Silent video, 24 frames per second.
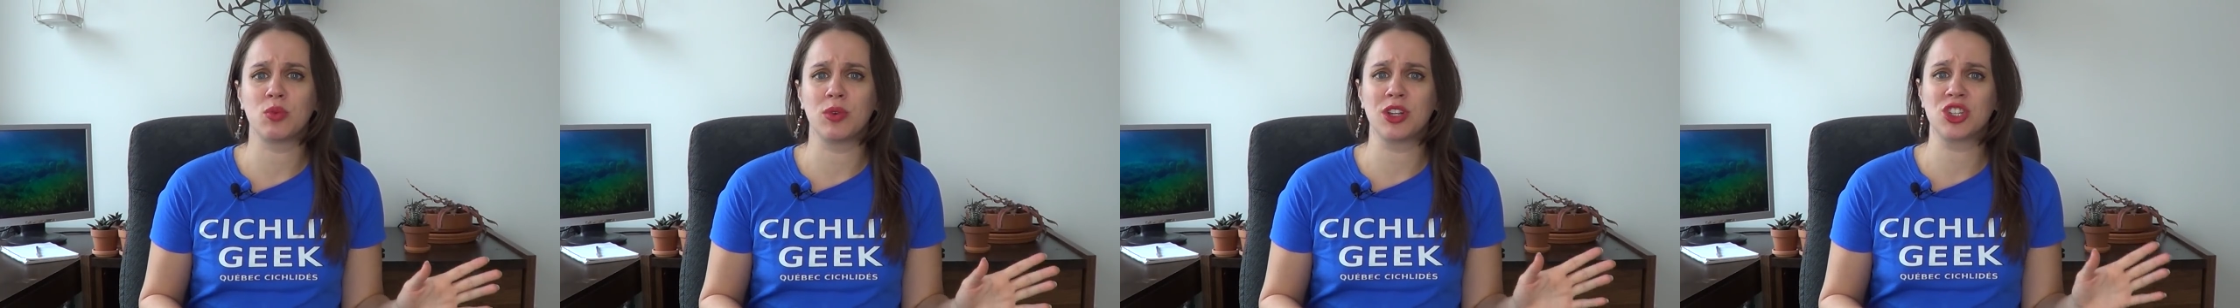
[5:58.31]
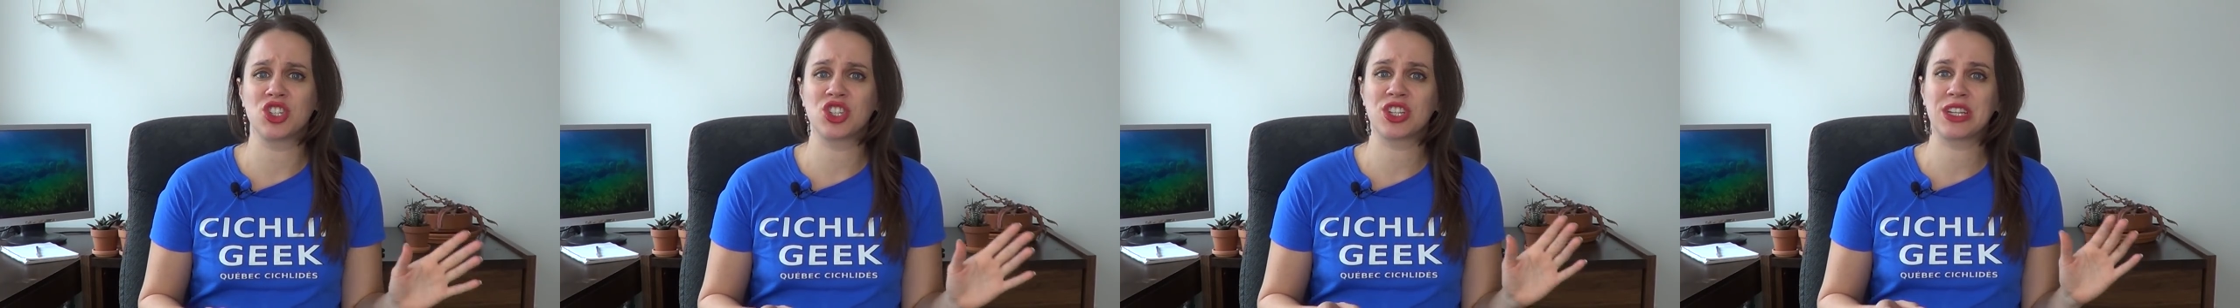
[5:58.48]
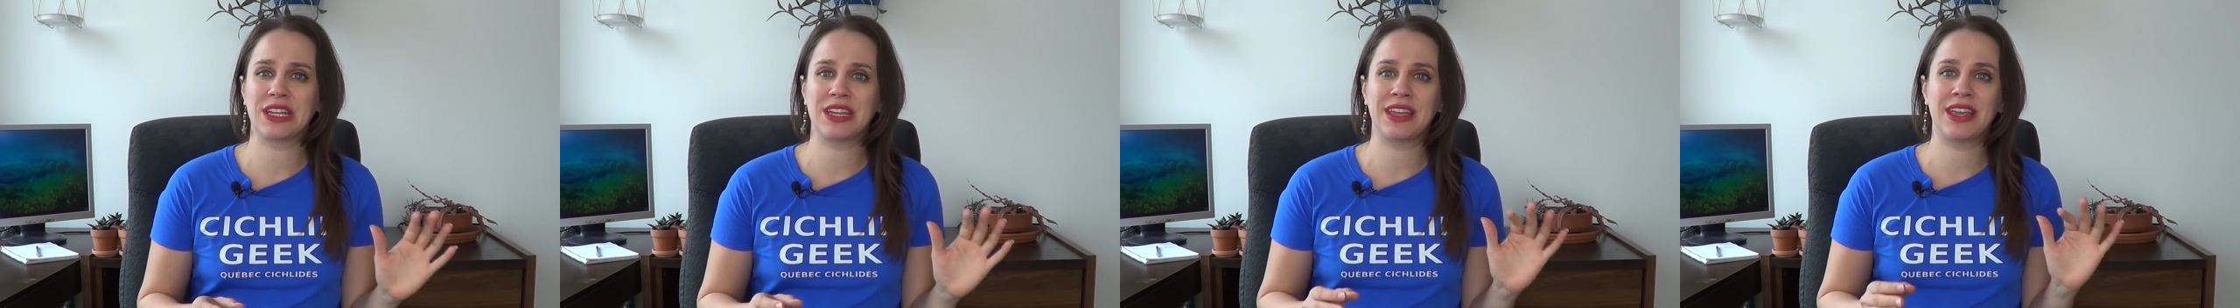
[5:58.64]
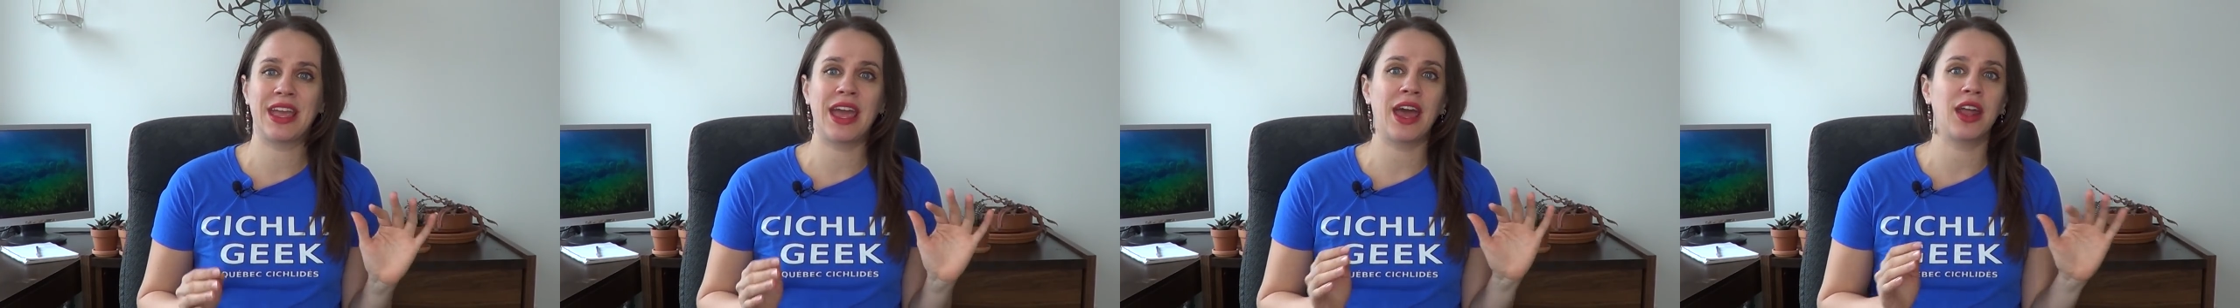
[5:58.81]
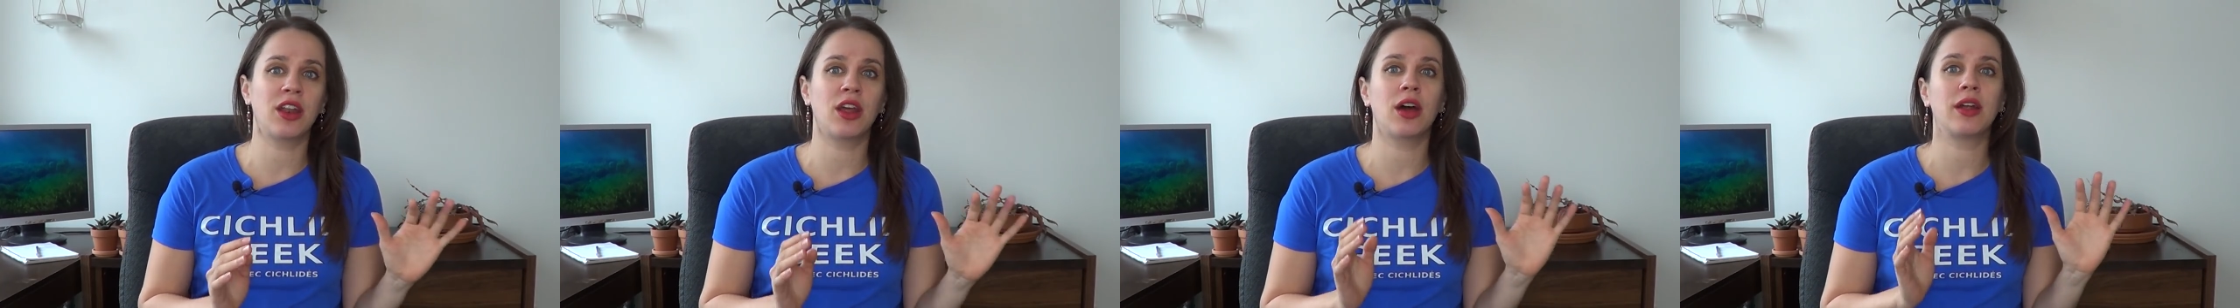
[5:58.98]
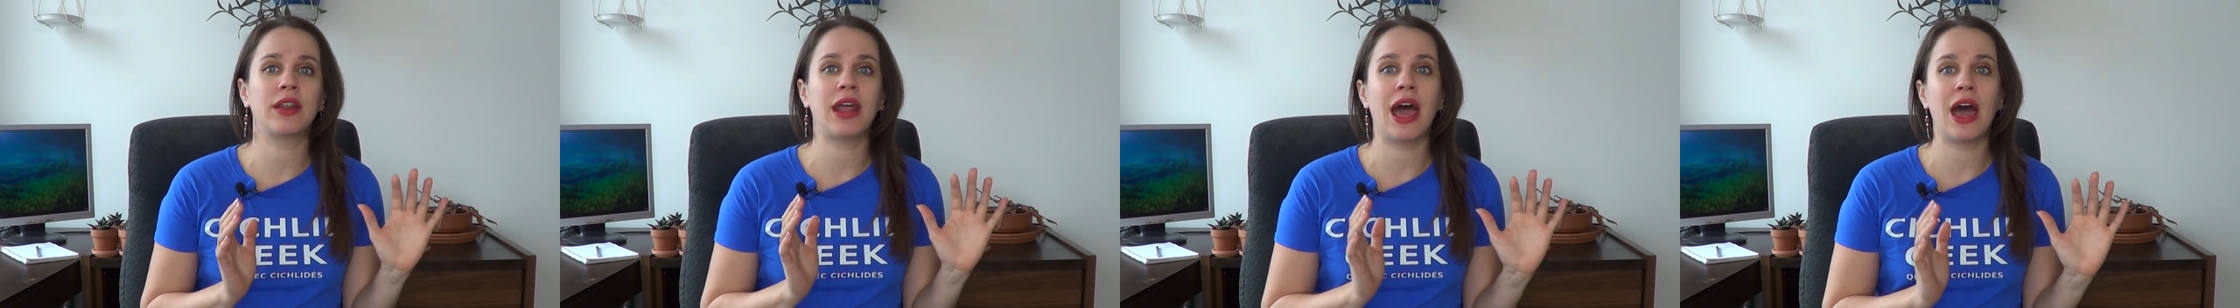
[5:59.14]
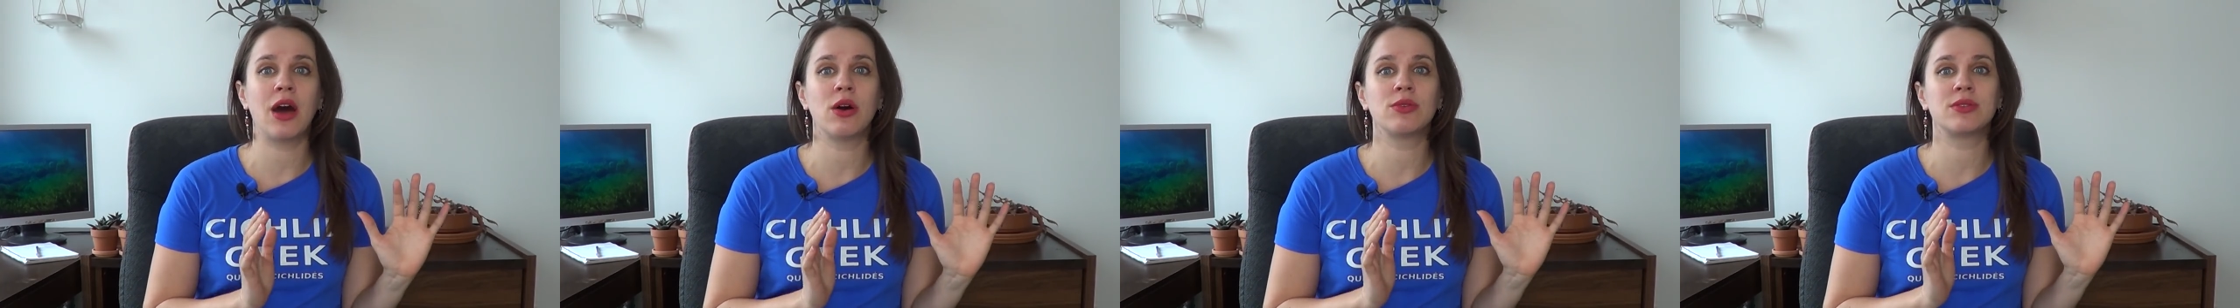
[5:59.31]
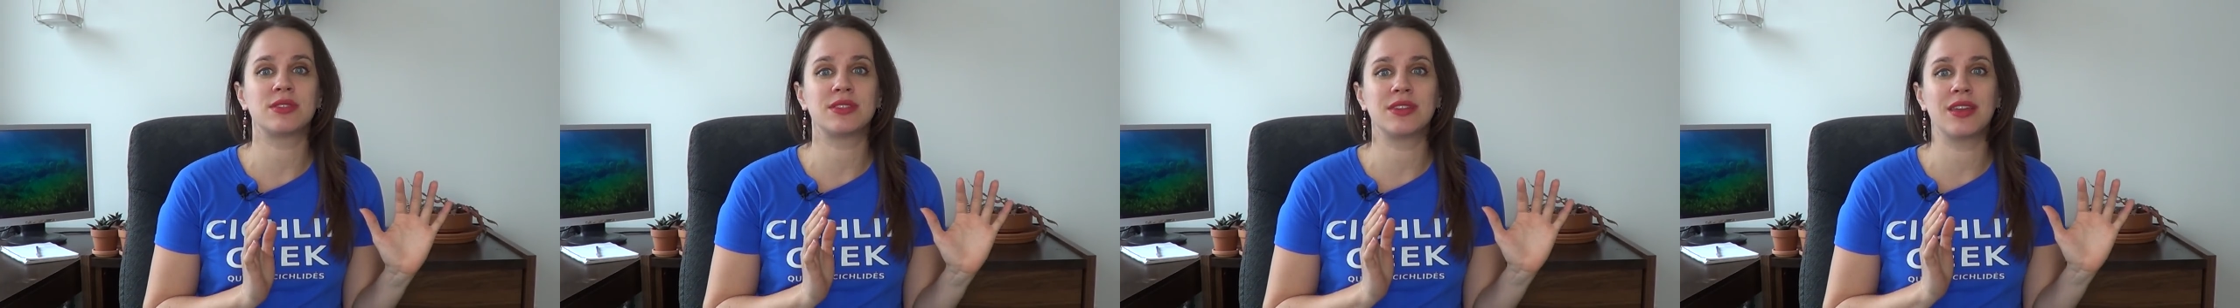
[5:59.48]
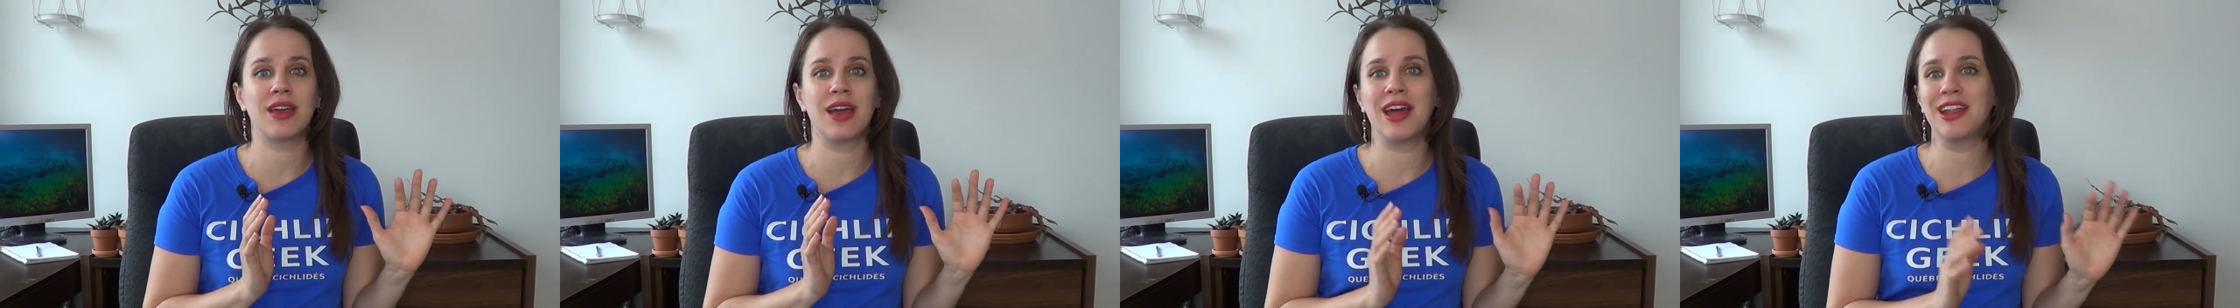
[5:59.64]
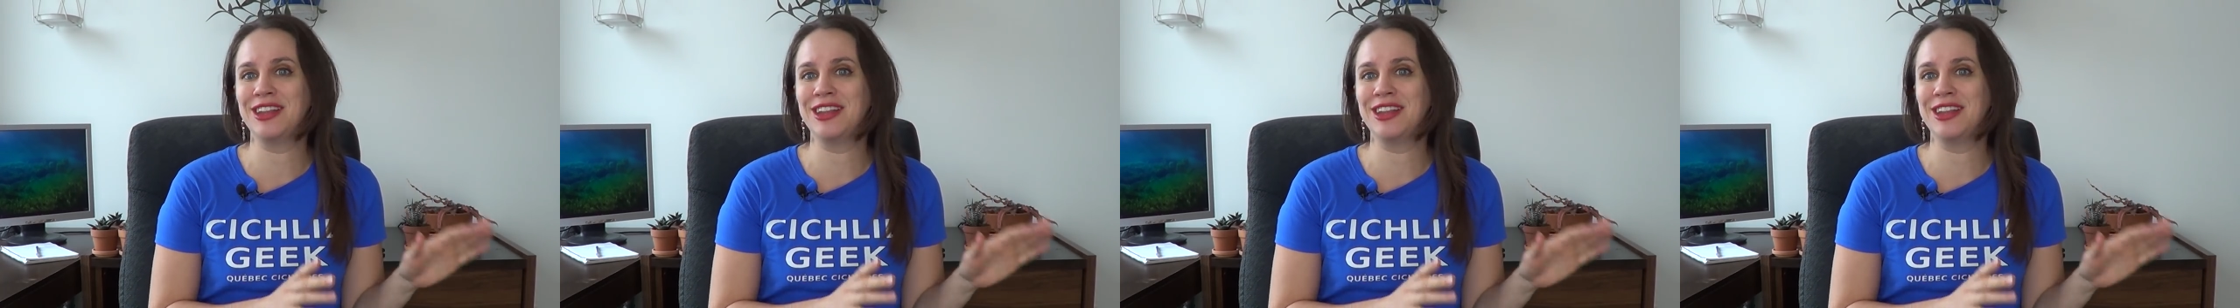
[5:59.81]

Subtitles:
which cannot house